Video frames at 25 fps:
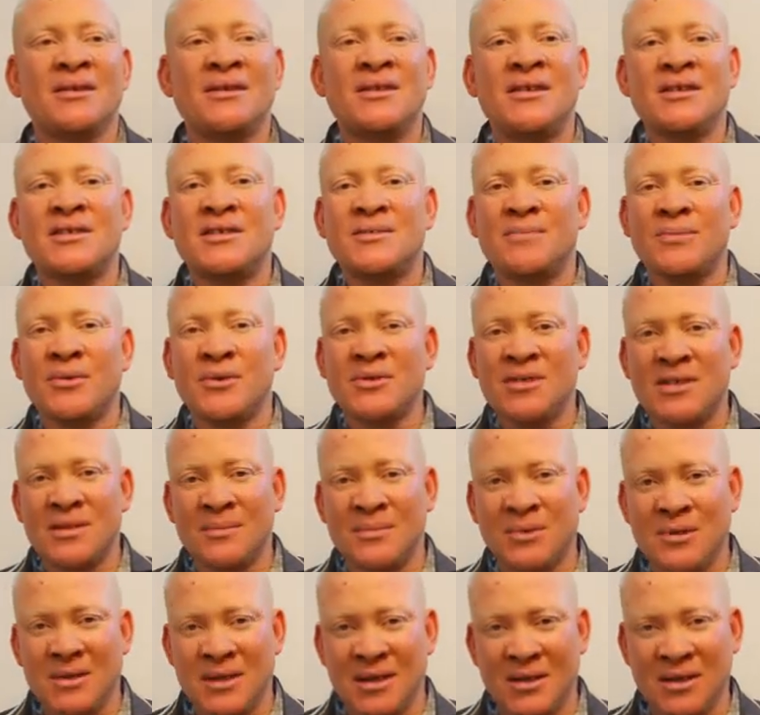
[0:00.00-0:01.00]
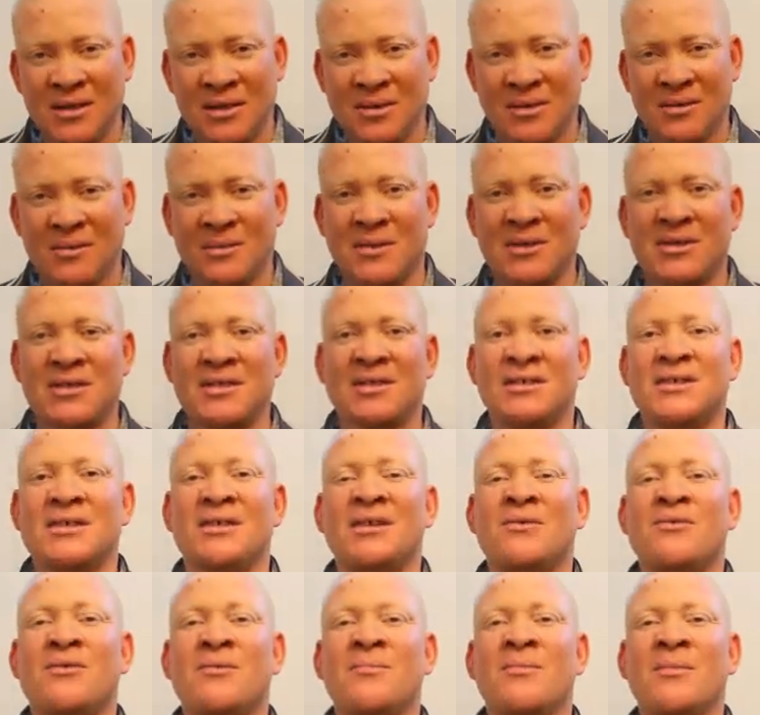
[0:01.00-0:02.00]
disposable income, which is
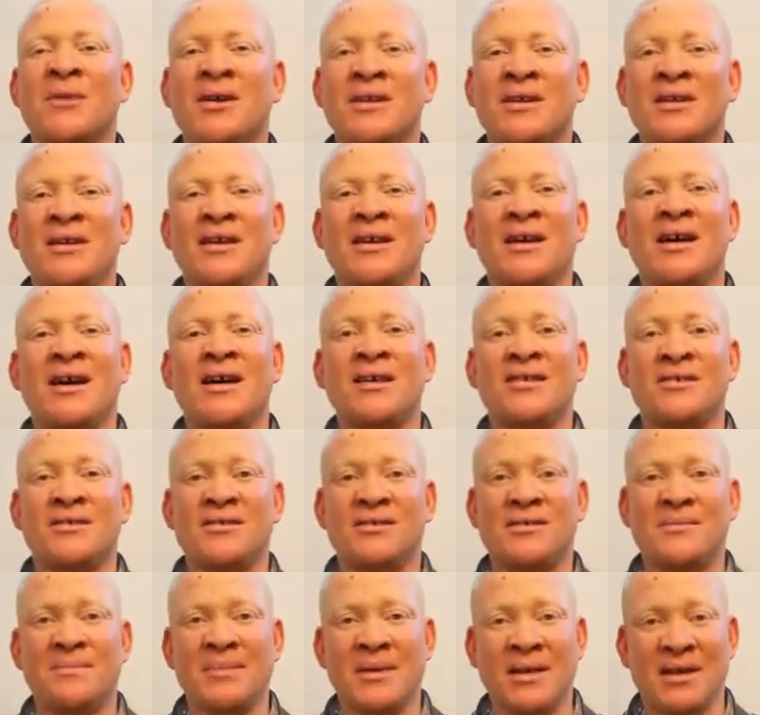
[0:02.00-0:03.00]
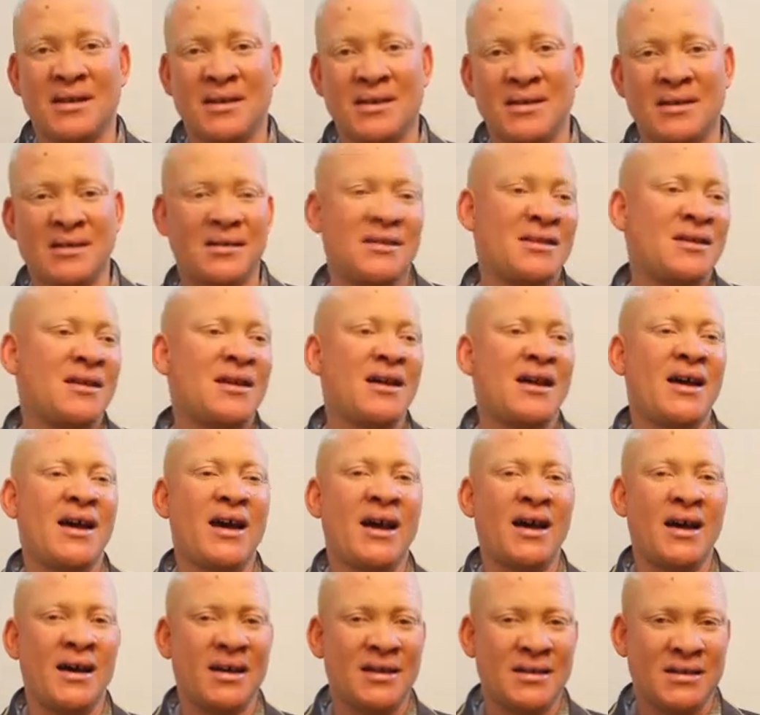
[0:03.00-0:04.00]
the money he has to spend,
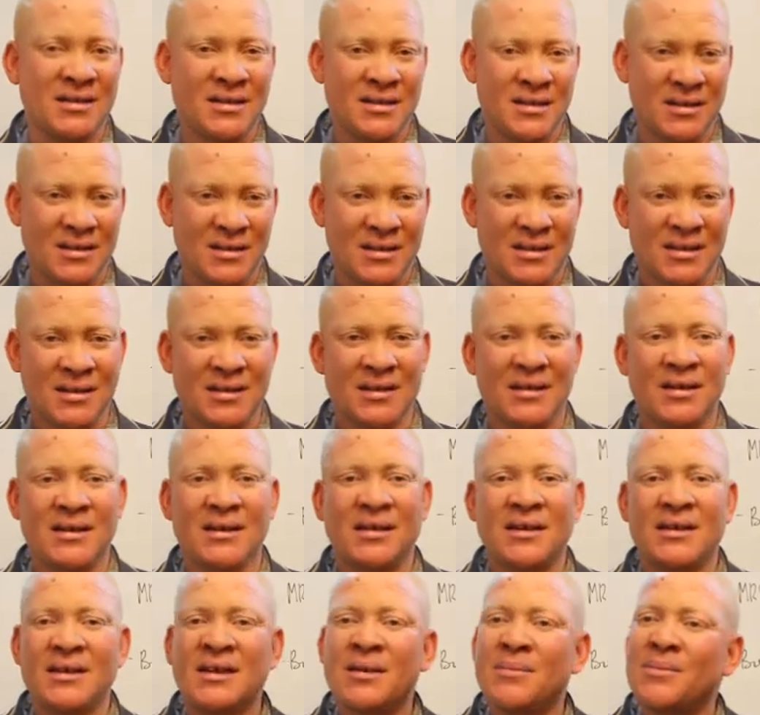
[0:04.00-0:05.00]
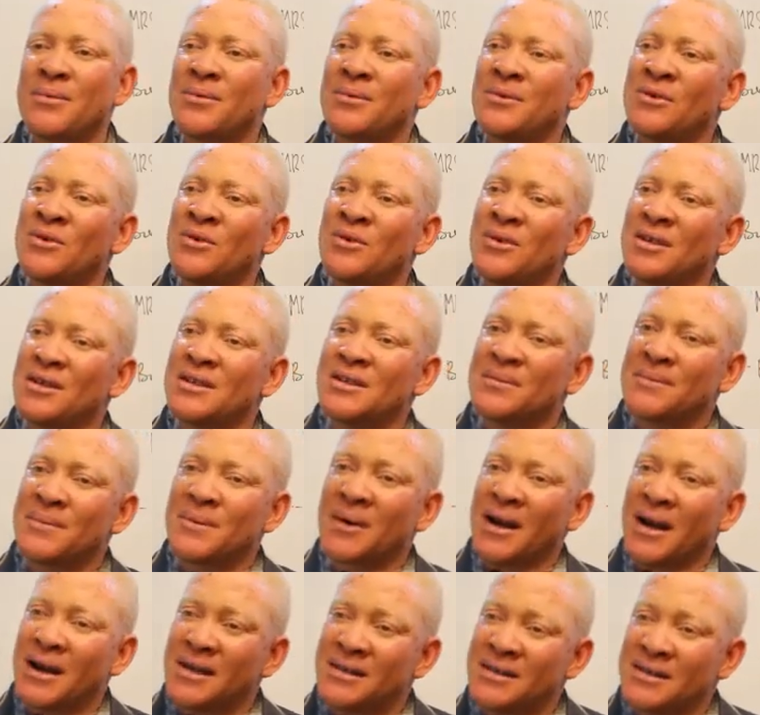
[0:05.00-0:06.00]
and the unit
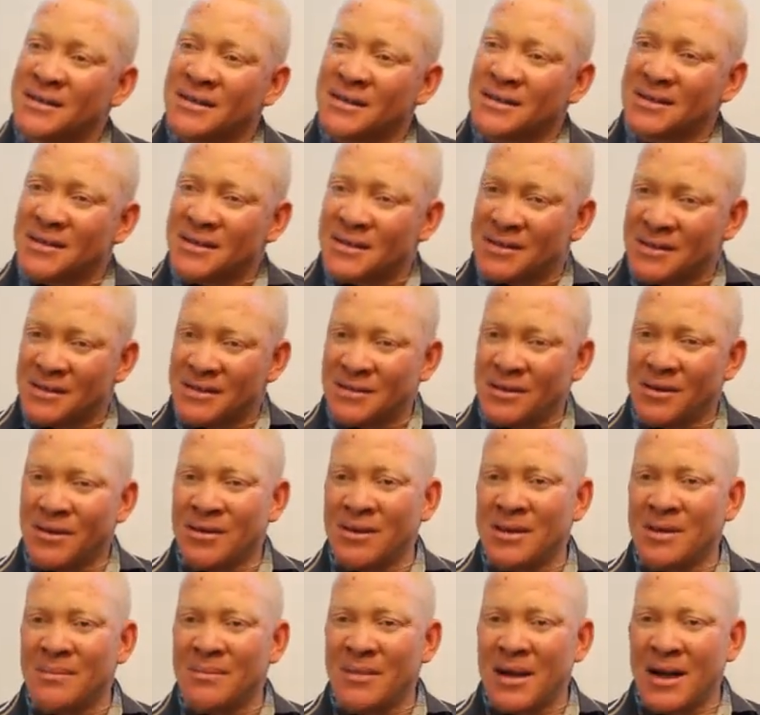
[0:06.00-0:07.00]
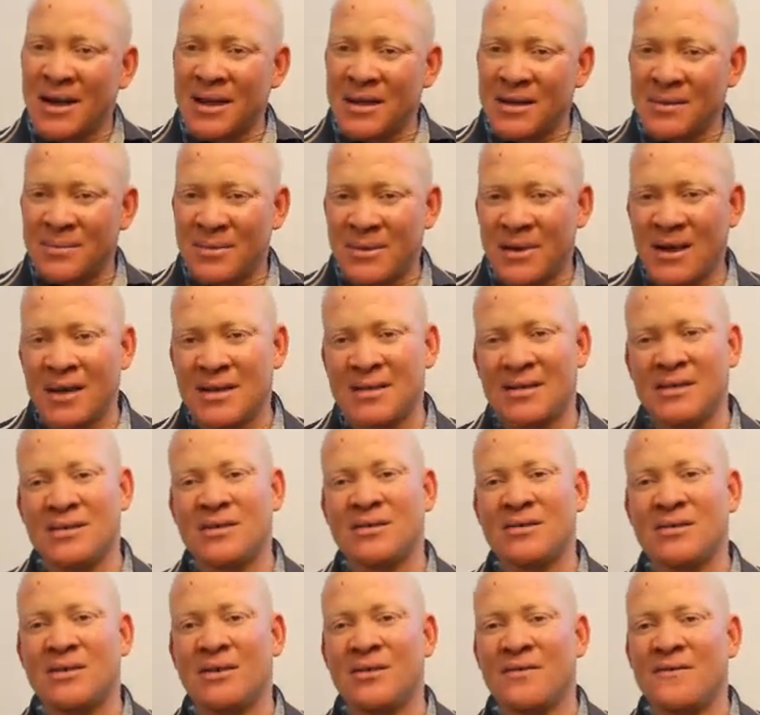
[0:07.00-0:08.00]
prices or the market
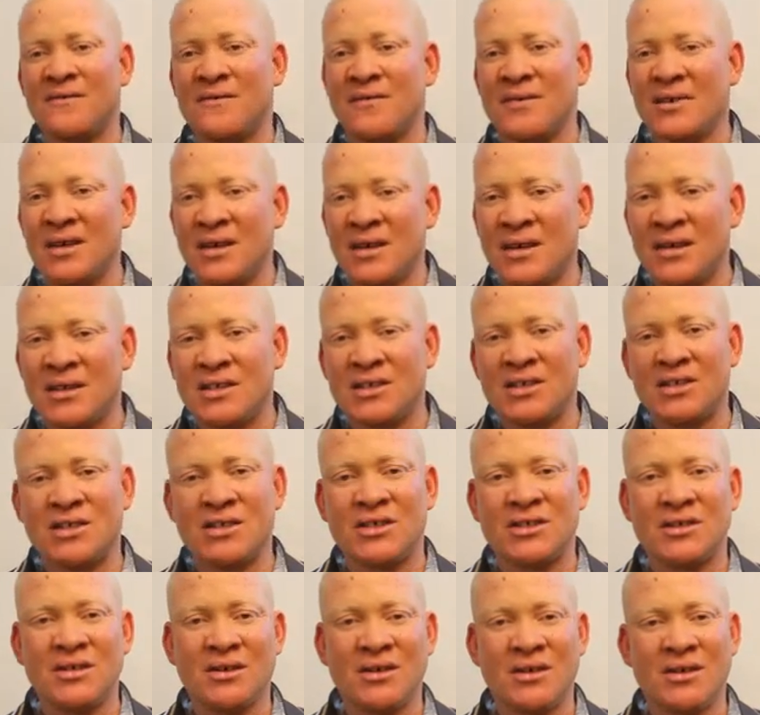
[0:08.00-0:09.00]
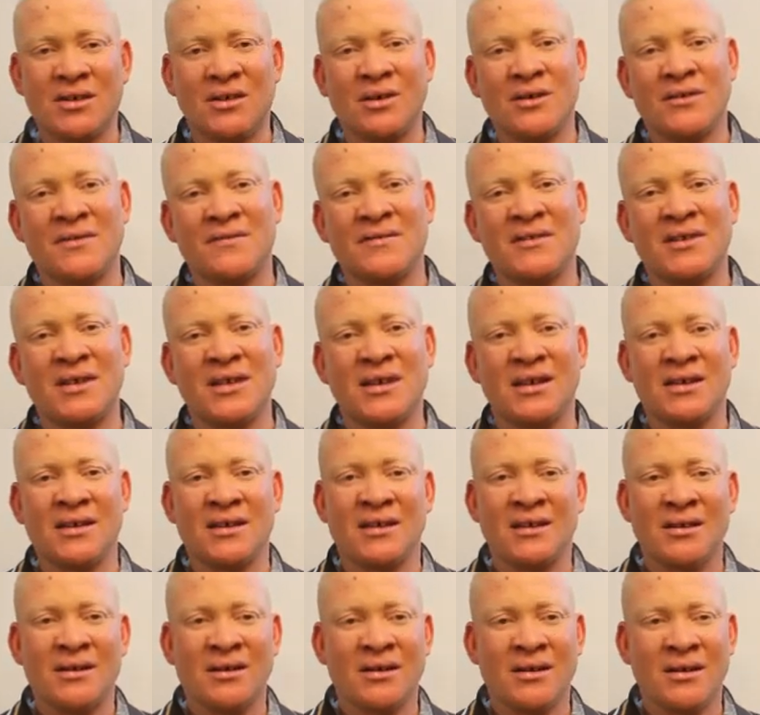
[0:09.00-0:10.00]
prices of each of the
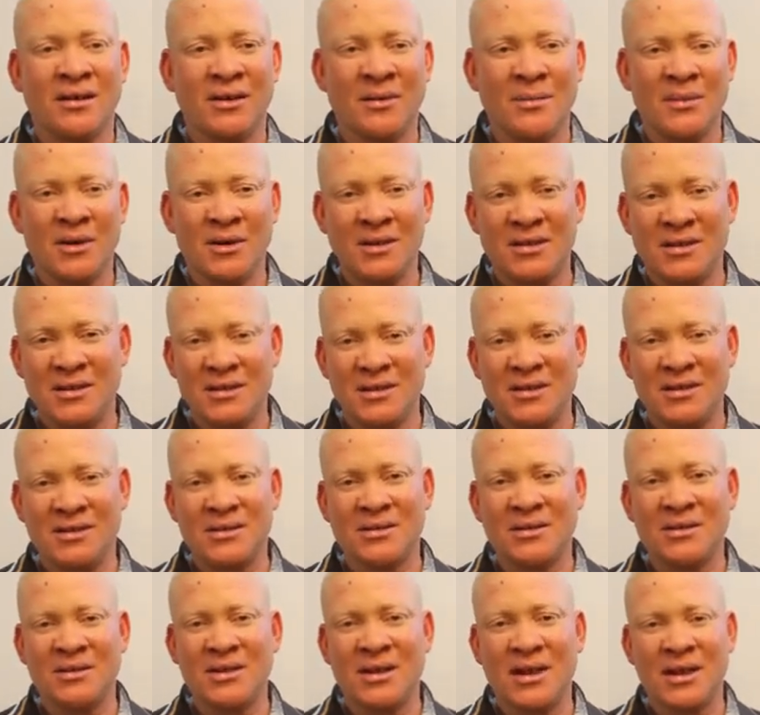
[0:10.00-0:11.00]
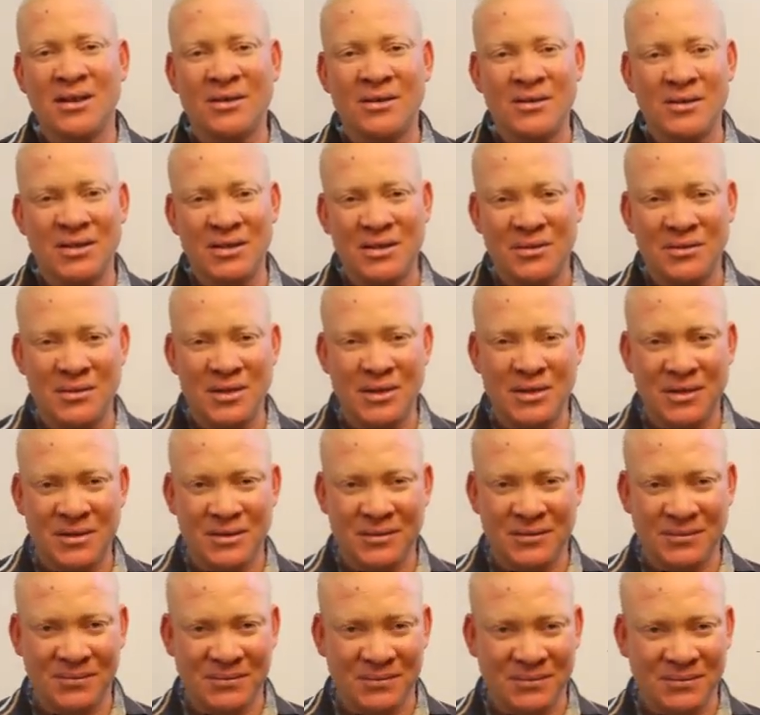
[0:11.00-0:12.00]
commodities under consideration.
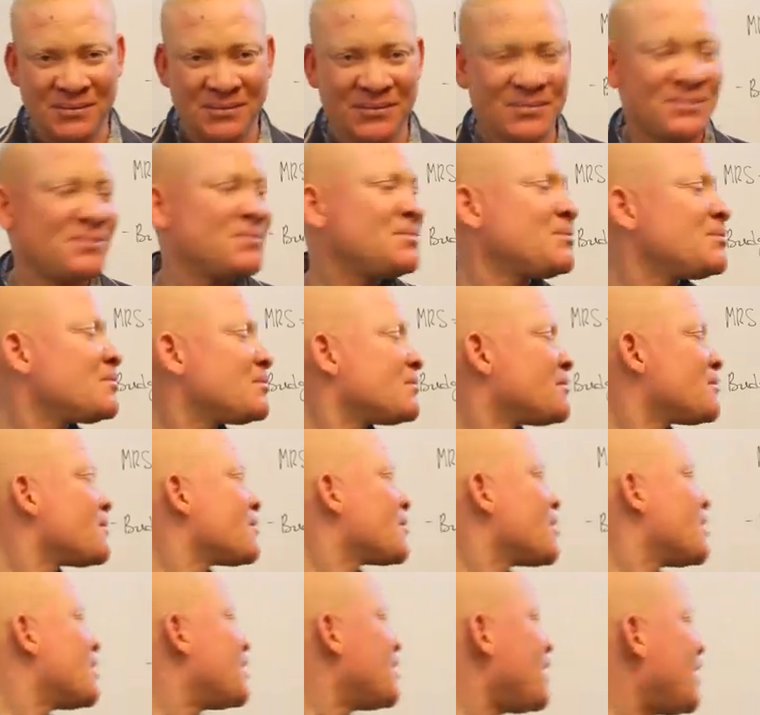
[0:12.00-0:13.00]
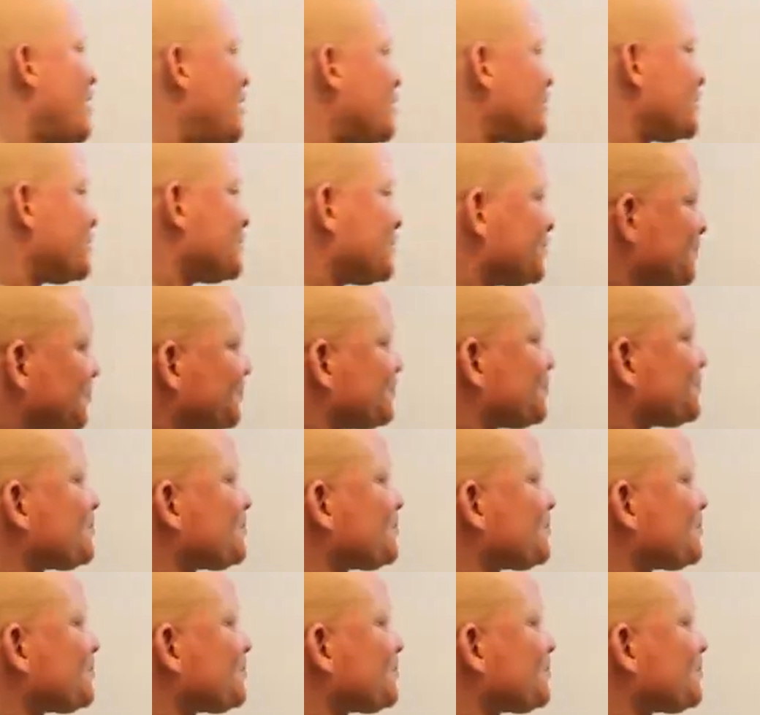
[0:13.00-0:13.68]
Now,